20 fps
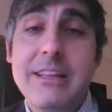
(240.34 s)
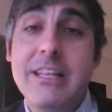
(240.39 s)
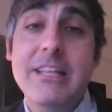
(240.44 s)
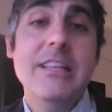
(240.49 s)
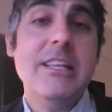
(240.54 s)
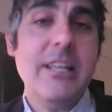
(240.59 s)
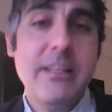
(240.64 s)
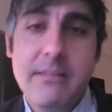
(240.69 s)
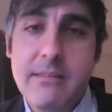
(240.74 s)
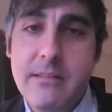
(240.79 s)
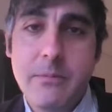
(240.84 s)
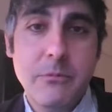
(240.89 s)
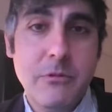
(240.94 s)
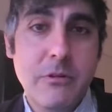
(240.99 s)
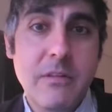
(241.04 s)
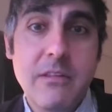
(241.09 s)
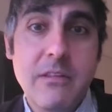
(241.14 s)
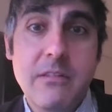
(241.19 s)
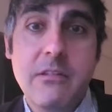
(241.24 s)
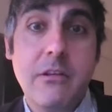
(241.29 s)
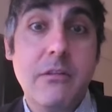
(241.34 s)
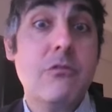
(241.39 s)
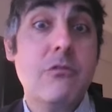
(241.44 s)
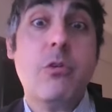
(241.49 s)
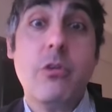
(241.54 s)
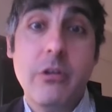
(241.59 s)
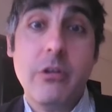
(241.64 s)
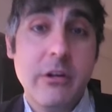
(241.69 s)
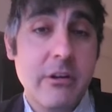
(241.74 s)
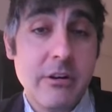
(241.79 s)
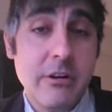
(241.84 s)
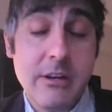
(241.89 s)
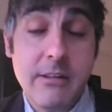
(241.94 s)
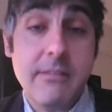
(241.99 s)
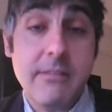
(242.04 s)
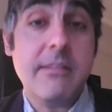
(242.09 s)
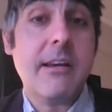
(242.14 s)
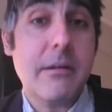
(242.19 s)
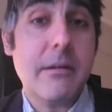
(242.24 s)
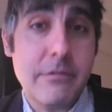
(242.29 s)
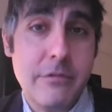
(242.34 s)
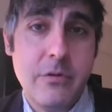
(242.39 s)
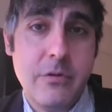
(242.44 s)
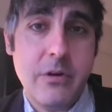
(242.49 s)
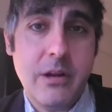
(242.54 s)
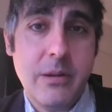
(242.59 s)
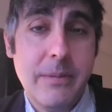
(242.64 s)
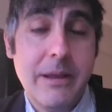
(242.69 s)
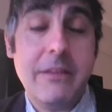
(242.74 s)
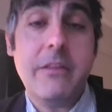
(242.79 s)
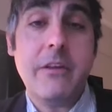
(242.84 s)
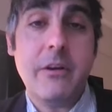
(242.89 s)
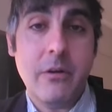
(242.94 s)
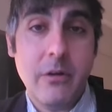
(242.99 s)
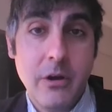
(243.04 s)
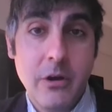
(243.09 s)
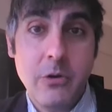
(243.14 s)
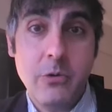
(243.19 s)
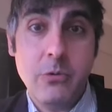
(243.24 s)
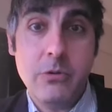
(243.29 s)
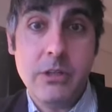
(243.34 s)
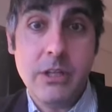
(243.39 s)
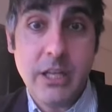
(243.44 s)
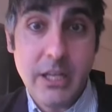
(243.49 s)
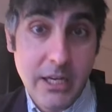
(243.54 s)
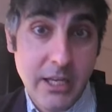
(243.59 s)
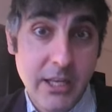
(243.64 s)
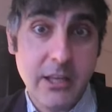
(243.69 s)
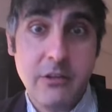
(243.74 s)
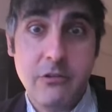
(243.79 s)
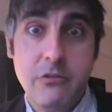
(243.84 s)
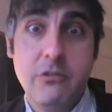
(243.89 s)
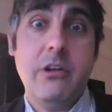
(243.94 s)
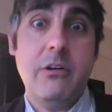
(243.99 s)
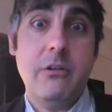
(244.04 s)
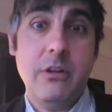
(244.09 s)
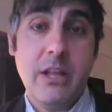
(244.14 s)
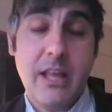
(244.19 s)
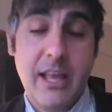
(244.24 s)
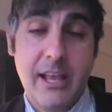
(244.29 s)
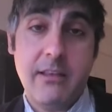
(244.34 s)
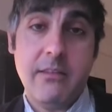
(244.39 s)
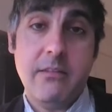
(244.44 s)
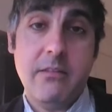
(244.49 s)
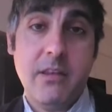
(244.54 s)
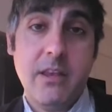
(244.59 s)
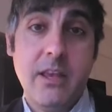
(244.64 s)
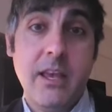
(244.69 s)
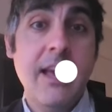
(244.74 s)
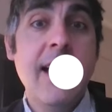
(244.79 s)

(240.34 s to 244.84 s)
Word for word: that leads them to this extraordinary discovery about their own lineage, their legacy.